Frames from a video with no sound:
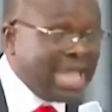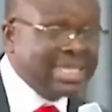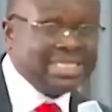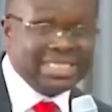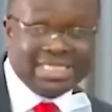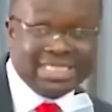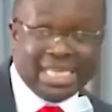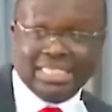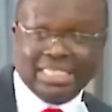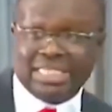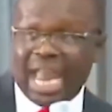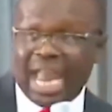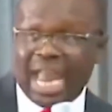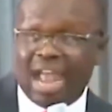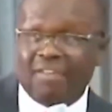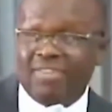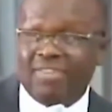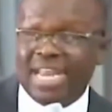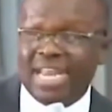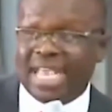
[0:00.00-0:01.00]
That this
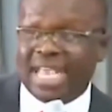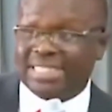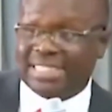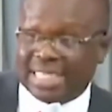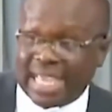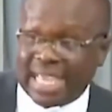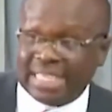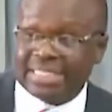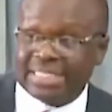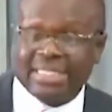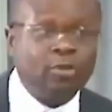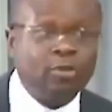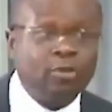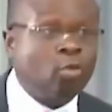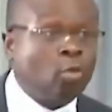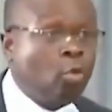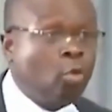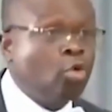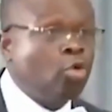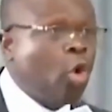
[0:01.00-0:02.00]
liveliness
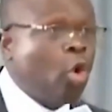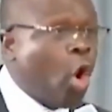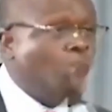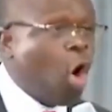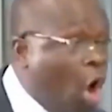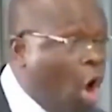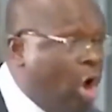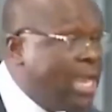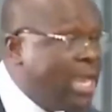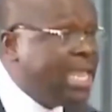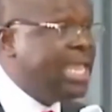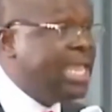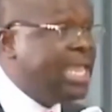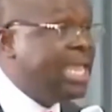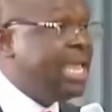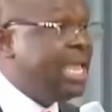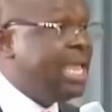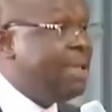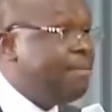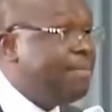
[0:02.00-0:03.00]
test could
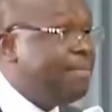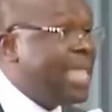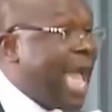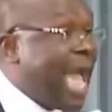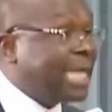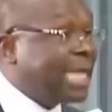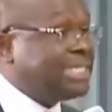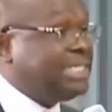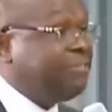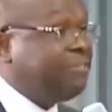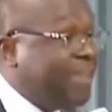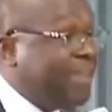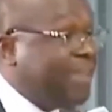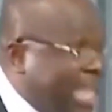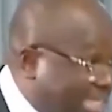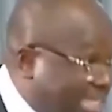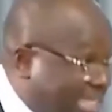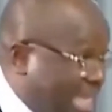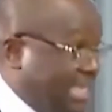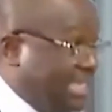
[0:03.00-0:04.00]
only be
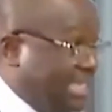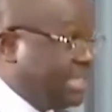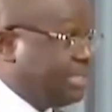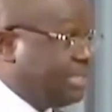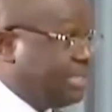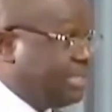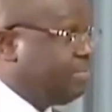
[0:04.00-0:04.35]
activated